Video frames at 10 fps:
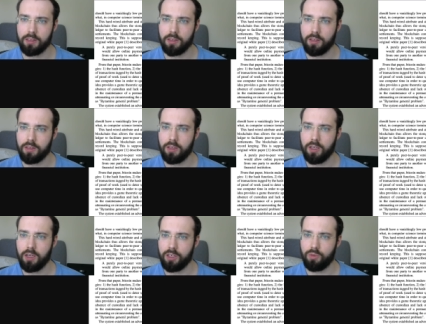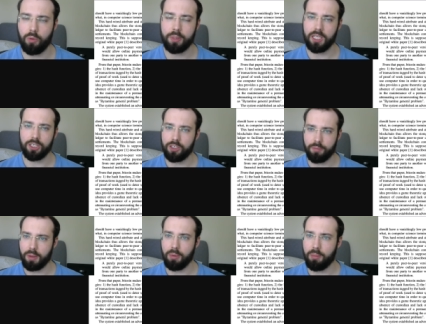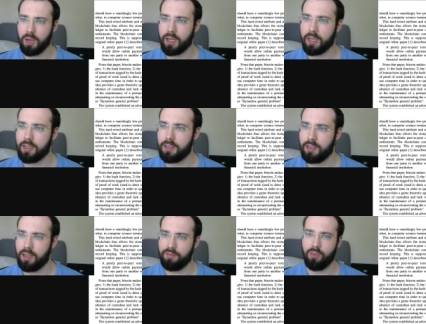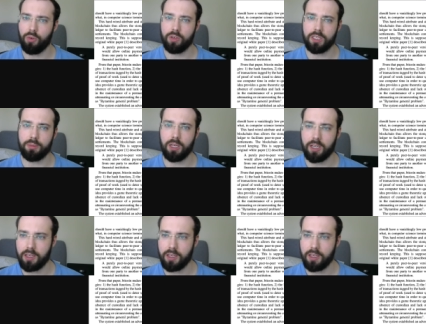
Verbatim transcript: And I don't know what percentage of people are buying it for. It seems like